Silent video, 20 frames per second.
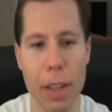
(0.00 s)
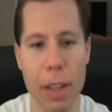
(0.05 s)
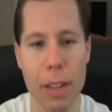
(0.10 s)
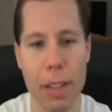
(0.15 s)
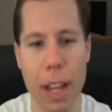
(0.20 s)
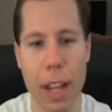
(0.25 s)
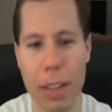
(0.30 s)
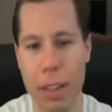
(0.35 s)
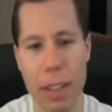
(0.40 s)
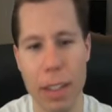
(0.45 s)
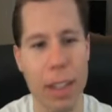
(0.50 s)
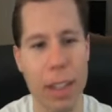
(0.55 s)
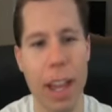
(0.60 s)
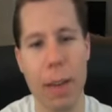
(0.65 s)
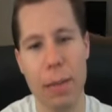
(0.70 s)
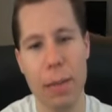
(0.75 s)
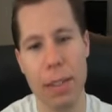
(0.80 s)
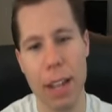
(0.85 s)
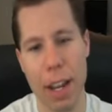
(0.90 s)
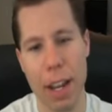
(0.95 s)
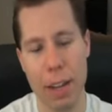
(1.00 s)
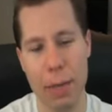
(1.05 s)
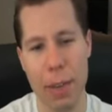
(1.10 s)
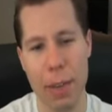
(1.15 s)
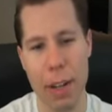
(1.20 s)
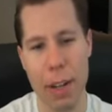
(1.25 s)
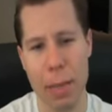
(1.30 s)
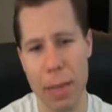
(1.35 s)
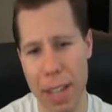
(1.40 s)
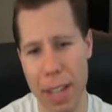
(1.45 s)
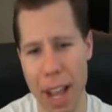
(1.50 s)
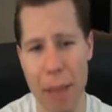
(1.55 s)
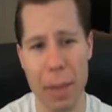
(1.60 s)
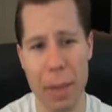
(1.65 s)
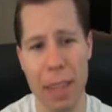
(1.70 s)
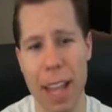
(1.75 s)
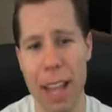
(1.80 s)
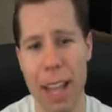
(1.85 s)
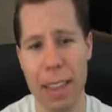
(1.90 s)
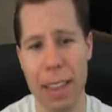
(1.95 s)
So I thought that was kind of funny. But yeah, I
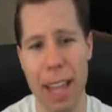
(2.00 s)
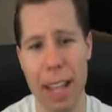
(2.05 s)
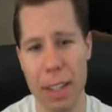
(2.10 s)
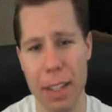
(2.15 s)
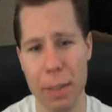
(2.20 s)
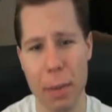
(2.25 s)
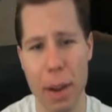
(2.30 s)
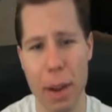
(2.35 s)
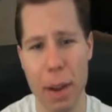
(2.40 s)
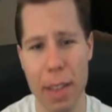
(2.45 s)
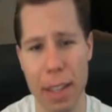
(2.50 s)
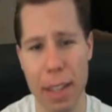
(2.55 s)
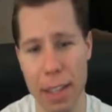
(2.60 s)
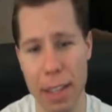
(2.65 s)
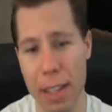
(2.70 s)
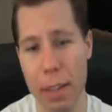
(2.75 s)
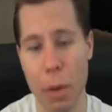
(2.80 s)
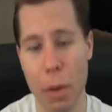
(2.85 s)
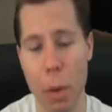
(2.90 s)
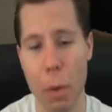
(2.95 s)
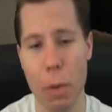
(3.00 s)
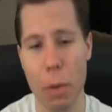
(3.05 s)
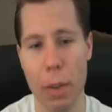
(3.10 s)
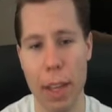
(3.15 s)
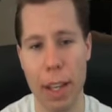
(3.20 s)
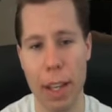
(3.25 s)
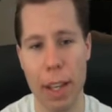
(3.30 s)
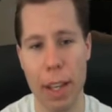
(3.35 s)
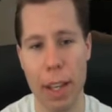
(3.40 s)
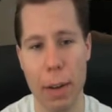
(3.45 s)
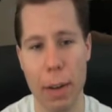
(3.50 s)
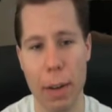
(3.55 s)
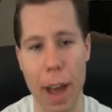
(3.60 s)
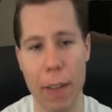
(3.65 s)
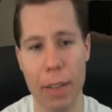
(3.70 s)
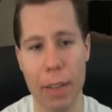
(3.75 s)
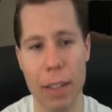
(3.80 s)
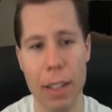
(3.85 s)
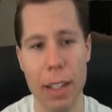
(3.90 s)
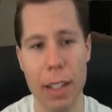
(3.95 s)
mean, that's why they did the whole thing, you know,
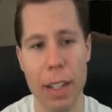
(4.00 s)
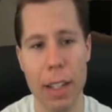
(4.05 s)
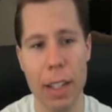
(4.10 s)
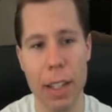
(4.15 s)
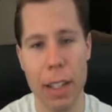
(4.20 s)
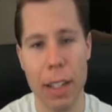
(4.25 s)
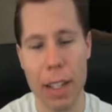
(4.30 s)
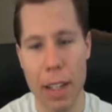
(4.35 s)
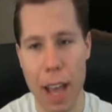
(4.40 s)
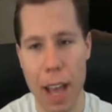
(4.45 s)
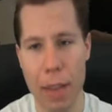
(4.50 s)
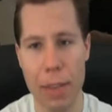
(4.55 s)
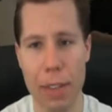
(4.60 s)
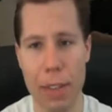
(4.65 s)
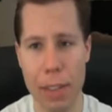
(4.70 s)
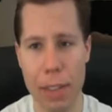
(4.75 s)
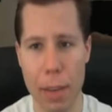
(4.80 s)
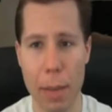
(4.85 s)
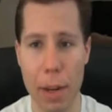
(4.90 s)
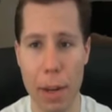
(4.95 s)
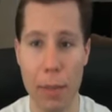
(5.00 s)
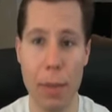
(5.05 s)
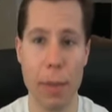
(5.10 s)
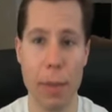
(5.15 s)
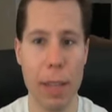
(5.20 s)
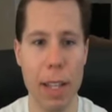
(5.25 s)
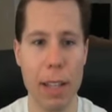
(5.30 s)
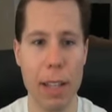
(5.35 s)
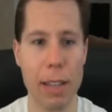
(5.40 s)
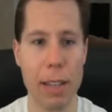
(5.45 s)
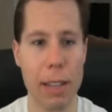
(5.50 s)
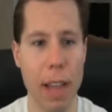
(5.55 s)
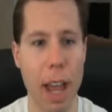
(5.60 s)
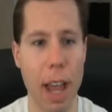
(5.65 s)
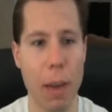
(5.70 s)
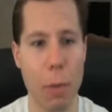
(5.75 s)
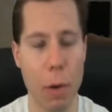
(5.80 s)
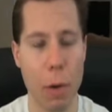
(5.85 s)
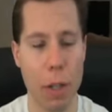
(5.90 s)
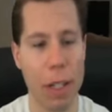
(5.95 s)
having somebody from the
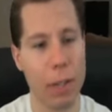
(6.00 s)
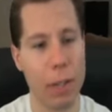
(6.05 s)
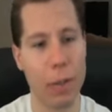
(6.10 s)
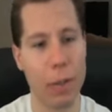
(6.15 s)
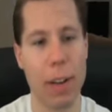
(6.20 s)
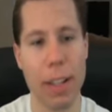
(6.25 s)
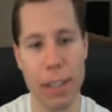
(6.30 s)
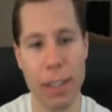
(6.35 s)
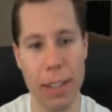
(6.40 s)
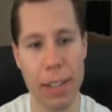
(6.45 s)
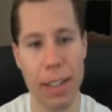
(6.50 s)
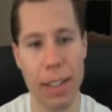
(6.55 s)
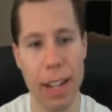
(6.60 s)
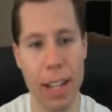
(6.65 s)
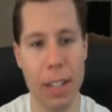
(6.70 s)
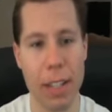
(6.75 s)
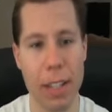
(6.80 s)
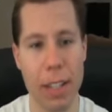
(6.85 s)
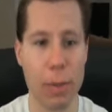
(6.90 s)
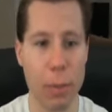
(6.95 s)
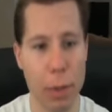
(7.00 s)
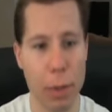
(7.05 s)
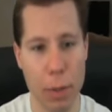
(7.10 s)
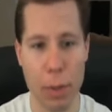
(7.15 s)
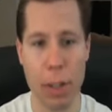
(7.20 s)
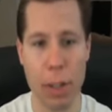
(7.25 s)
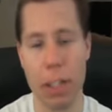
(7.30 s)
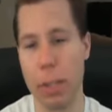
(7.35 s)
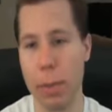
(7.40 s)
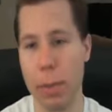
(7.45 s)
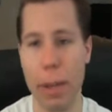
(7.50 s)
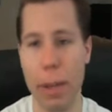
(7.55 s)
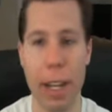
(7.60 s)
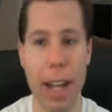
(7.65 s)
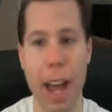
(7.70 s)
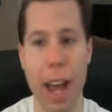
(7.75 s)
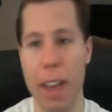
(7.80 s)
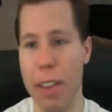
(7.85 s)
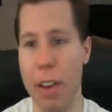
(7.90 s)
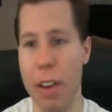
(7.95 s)
inside working for Aces and Eights, which would
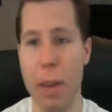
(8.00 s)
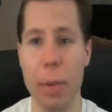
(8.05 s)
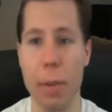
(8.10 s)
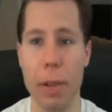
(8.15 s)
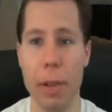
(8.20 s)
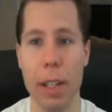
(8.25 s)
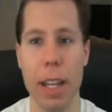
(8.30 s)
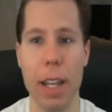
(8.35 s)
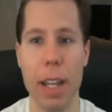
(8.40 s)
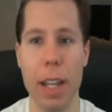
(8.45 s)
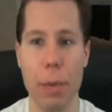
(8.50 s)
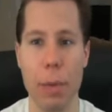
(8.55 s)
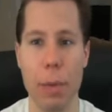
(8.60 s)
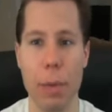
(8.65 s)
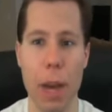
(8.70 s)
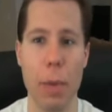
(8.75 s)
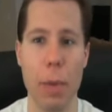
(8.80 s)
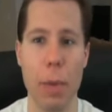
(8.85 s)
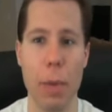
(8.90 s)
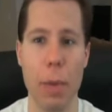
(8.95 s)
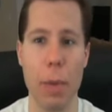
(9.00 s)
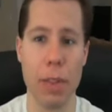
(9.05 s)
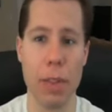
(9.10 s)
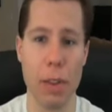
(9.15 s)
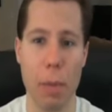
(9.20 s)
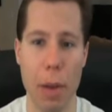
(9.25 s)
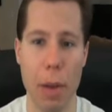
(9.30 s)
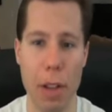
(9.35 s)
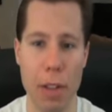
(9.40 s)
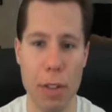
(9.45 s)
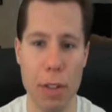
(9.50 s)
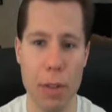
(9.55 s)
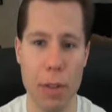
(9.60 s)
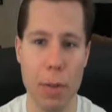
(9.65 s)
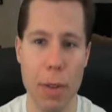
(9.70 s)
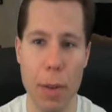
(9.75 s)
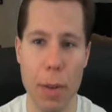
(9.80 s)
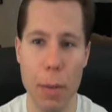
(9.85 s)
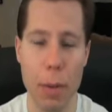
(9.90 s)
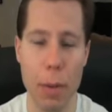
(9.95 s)
explain how they're able to get away with so much
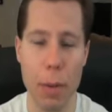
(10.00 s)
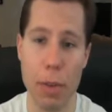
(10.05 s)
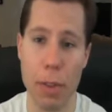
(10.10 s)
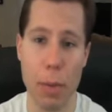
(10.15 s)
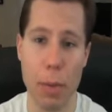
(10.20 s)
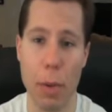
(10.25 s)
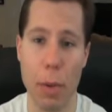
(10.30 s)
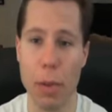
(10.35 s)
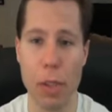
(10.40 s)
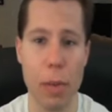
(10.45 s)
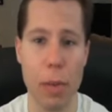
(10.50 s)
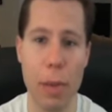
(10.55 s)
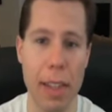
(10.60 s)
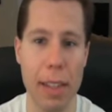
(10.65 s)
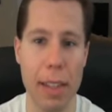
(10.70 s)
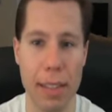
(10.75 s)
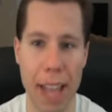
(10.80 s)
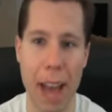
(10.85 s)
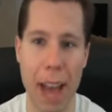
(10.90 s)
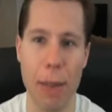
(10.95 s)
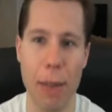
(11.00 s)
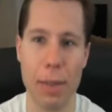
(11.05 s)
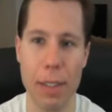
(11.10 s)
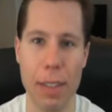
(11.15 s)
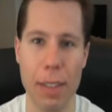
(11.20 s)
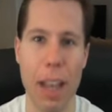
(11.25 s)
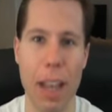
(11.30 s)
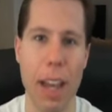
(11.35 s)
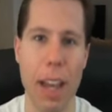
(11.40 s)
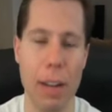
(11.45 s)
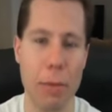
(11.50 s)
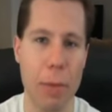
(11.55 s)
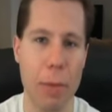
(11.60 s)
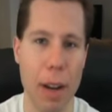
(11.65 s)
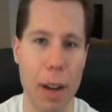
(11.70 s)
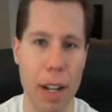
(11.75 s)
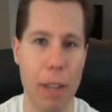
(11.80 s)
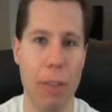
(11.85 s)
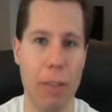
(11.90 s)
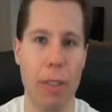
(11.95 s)
when they're supposed to be this outside
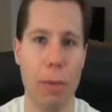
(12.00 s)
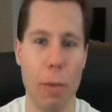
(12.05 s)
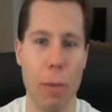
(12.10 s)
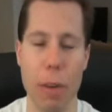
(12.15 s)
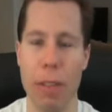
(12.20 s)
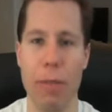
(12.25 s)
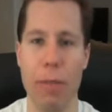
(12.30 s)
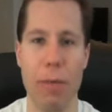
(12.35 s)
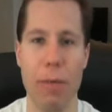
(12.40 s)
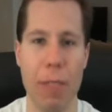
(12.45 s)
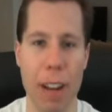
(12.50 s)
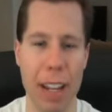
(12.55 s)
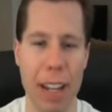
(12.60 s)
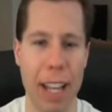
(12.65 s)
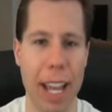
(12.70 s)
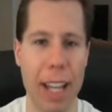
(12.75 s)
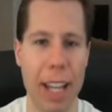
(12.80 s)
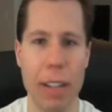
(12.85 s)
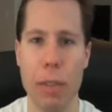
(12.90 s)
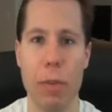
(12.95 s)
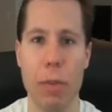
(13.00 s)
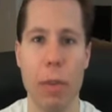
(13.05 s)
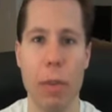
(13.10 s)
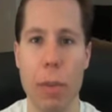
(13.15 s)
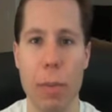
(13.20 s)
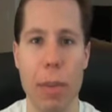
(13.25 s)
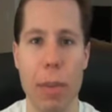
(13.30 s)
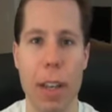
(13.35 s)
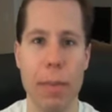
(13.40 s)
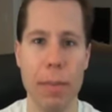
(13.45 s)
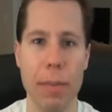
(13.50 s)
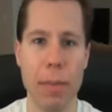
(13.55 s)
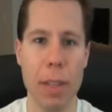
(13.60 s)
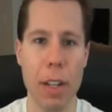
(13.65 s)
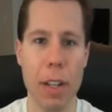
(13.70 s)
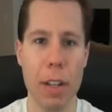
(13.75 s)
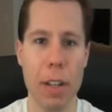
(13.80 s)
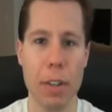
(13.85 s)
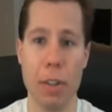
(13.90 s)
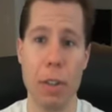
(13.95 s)
renegade group that
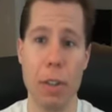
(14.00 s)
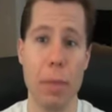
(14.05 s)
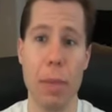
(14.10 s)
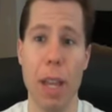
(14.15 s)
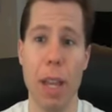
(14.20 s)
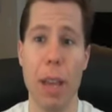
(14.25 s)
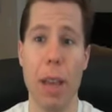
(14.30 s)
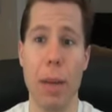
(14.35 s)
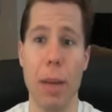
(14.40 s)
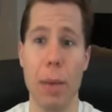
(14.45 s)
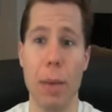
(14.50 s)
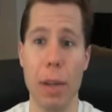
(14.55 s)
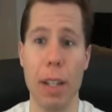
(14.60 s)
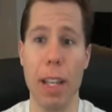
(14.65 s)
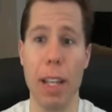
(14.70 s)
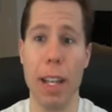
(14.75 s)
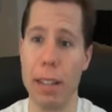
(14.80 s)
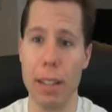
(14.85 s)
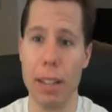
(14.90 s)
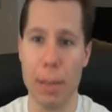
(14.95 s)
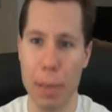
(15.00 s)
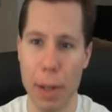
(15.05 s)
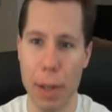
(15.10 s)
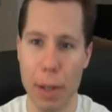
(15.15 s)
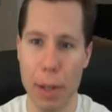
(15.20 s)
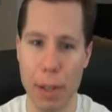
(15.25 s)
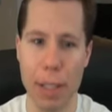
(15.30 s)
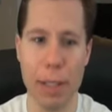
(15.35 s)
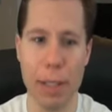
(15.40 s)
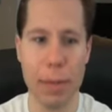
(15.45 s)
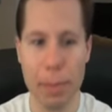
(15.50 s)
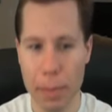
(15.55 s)
shouldn't be able to get into the building.